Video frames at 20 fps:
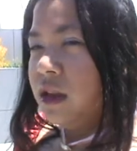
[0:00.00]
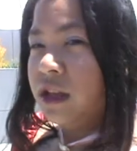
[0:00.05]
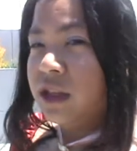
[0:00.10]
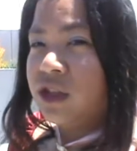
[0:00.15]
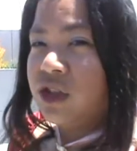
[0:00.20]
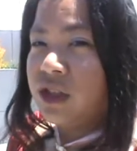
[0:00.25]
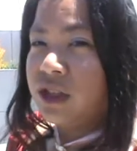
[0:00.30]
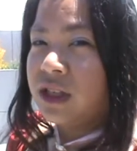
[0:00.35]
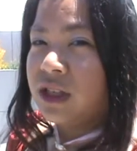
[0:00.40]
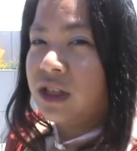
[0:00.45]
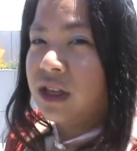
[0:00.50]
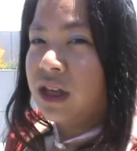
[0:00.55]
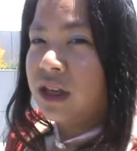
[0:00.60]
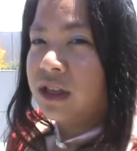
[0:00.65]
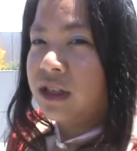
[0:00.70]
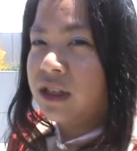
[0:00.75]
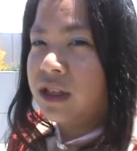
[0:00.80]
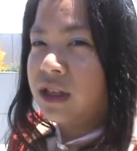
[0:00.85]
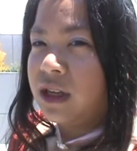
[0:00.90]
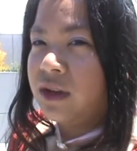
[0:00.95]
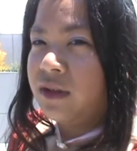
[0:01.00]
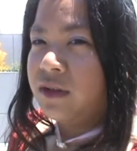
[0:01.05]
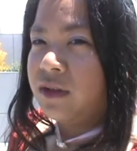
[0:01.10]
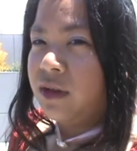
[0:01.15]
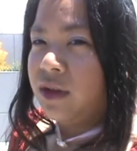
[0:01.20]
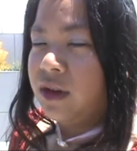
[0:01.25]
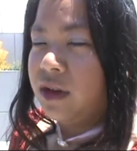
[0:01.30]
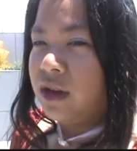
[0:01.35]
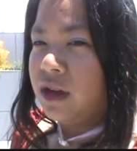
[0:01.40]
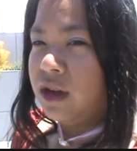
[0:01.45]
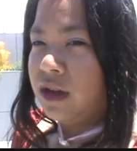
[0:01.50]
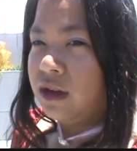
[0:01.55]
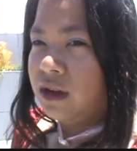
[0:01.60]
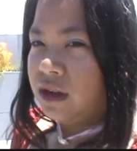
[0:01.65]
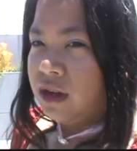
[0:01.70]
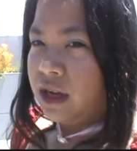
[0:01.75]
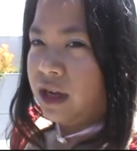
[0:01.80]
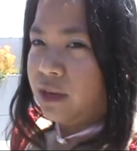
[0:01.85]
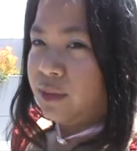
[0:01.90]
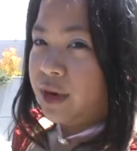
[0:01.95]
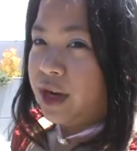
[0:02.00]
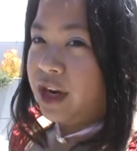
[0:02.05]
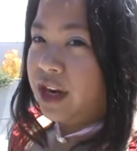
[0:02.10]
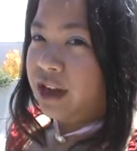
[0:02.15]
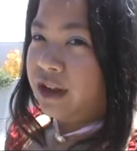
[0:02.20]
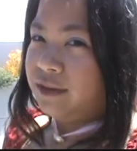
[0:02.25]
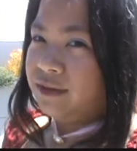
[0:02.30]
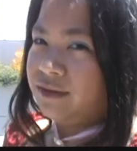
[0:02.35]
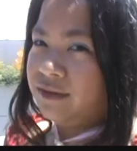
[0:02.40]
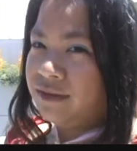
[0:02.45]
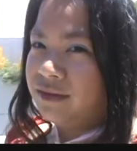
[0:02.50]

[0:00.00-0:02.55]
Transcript: it's just a lot of stuff going on, line waiting.